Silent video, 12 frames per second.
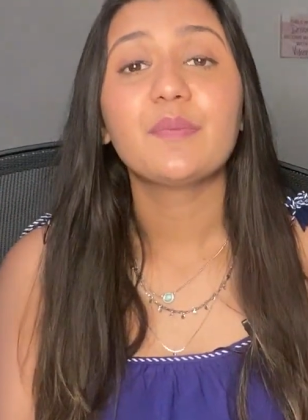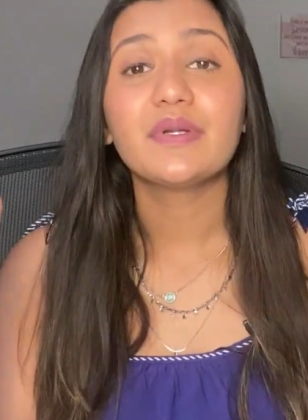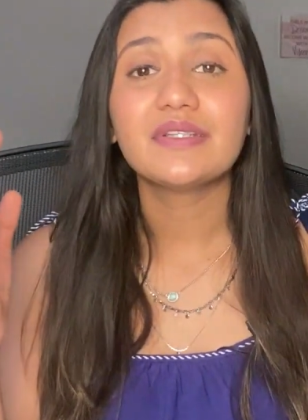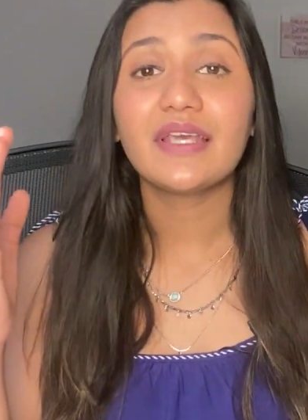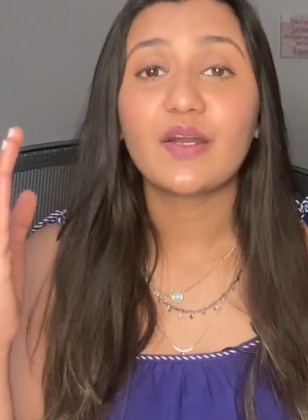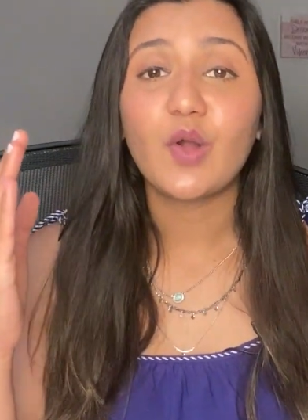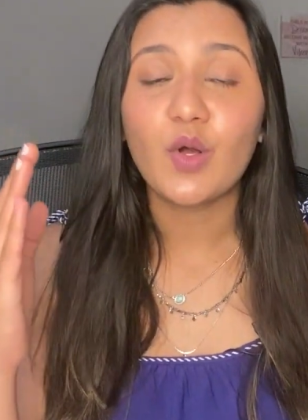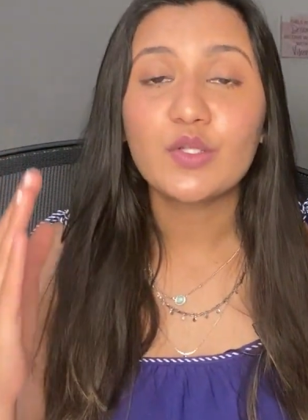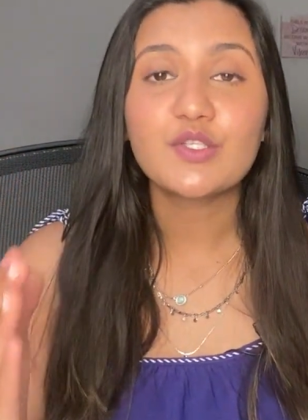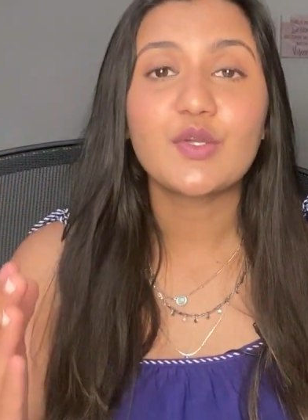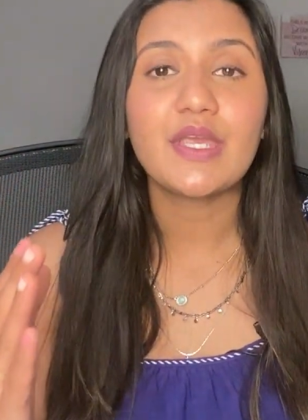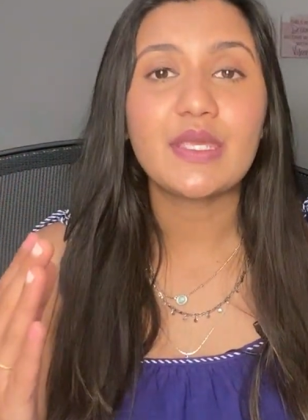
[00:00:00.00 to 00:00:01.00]
but they are
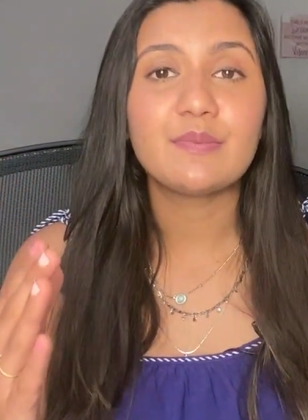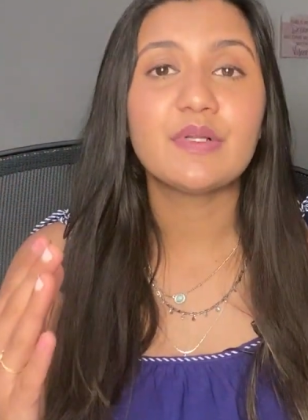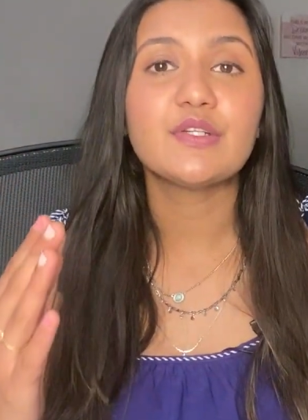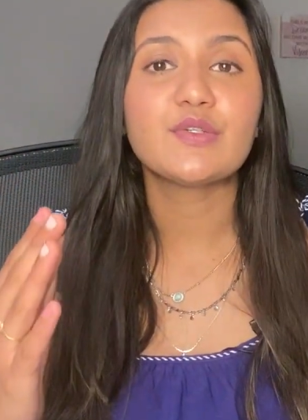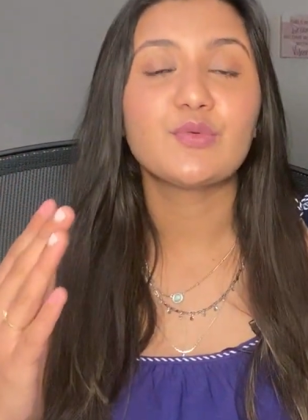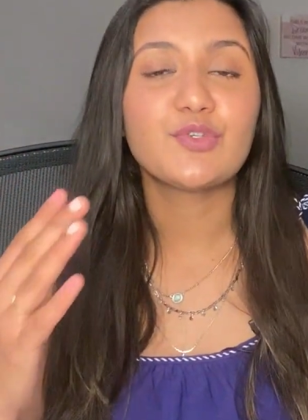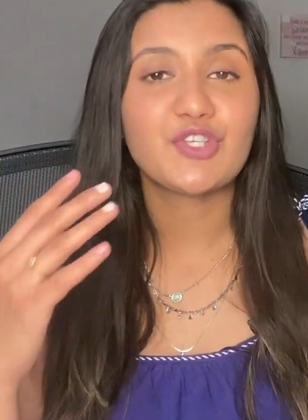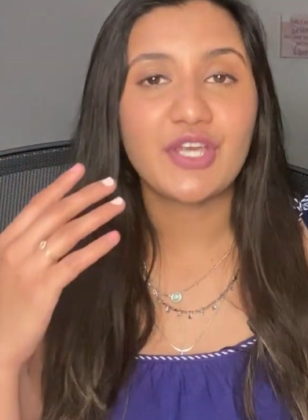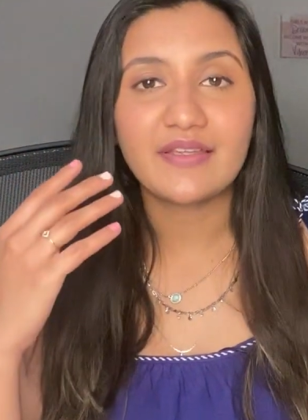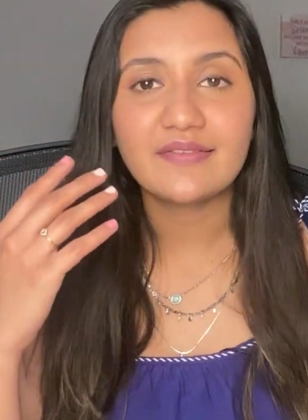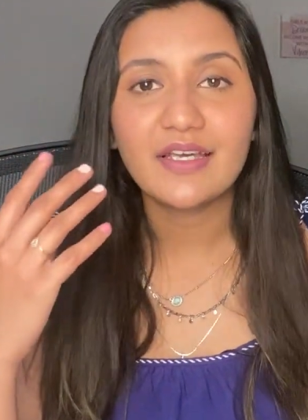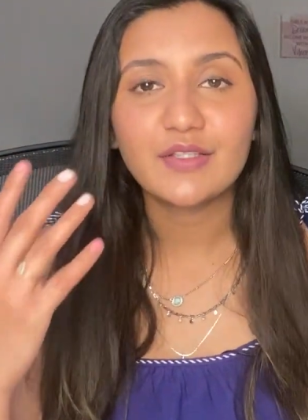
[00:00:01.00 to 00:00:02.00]
also able to
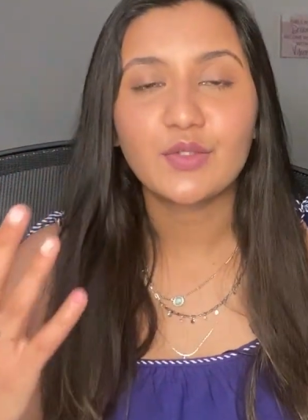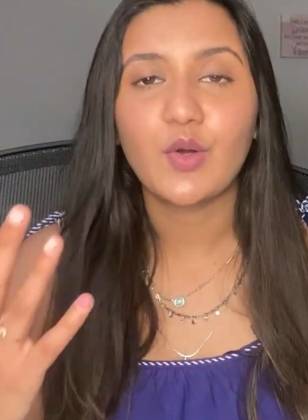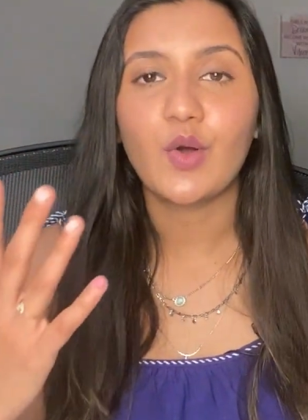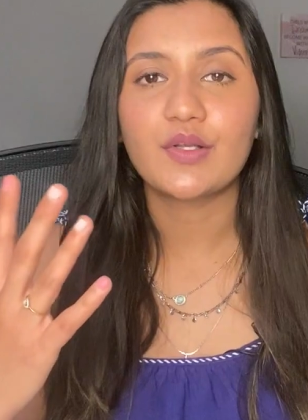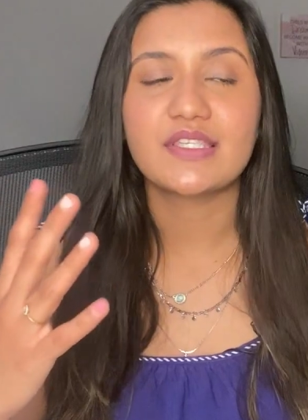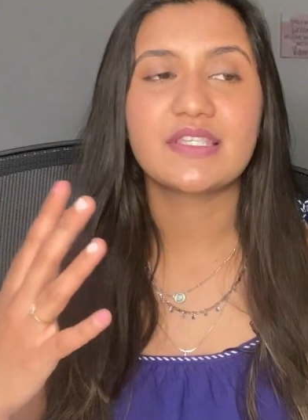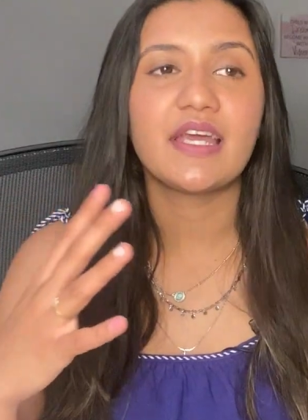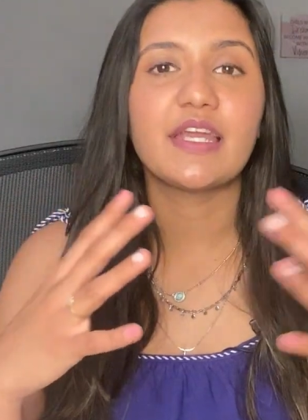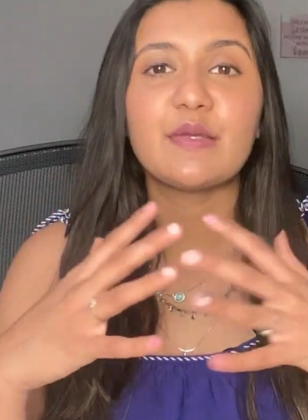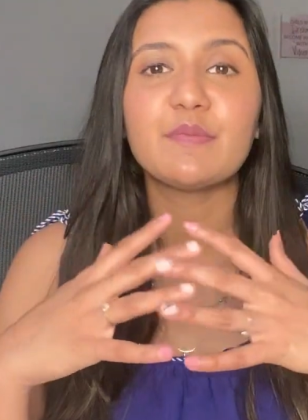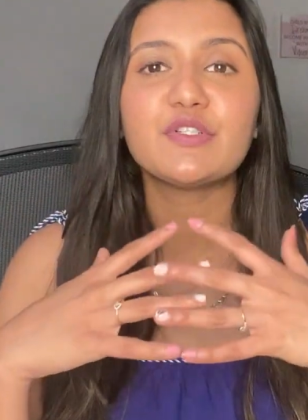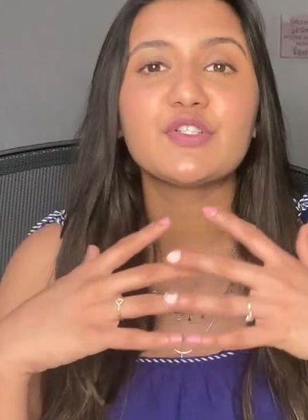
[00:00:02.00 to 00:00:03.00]
share their thoughts. They
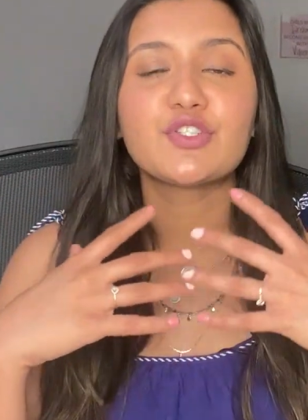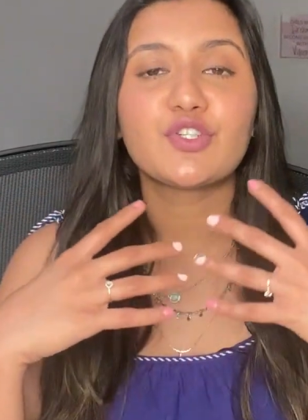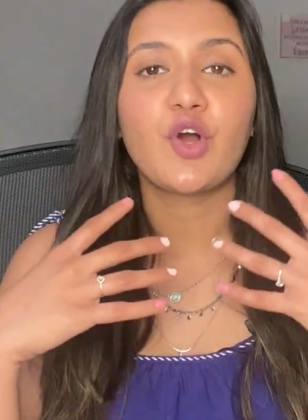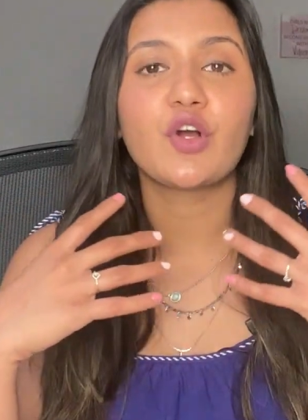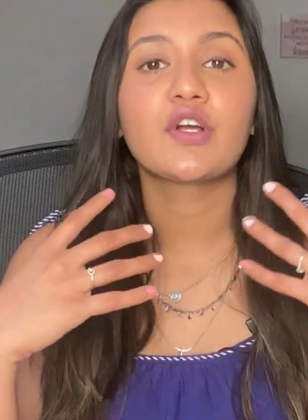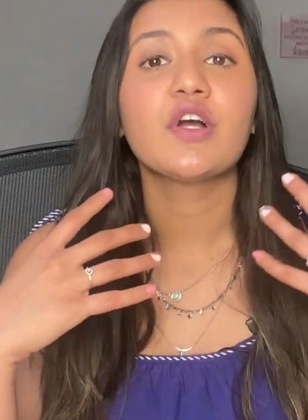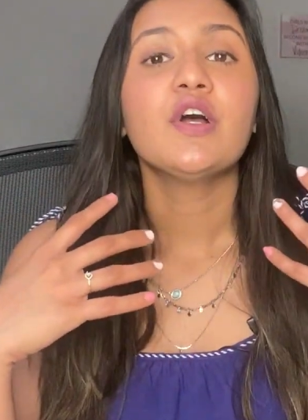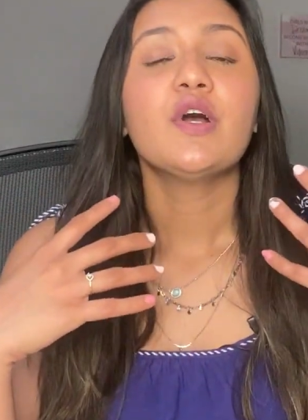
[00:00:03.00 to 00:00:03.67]
are able to talk